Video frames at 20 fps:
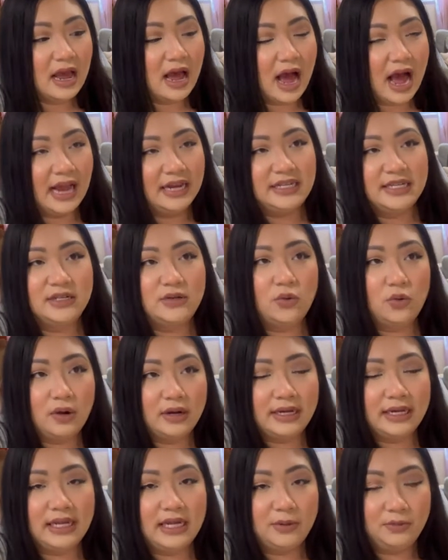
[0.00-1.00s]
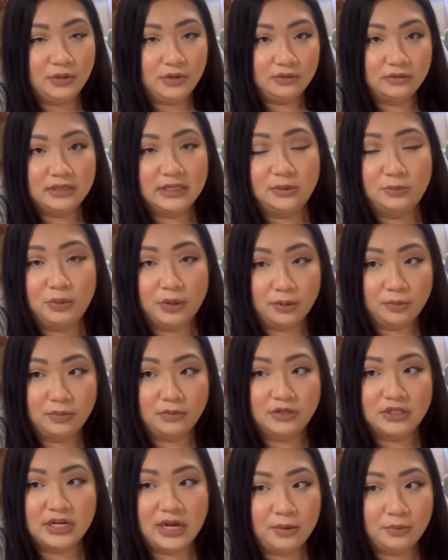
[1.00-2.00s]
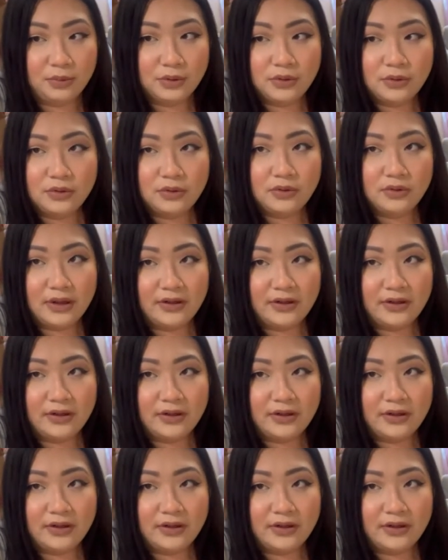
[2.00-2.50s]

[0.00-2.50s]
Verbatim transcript: I didn't want to keep using purple shampoo.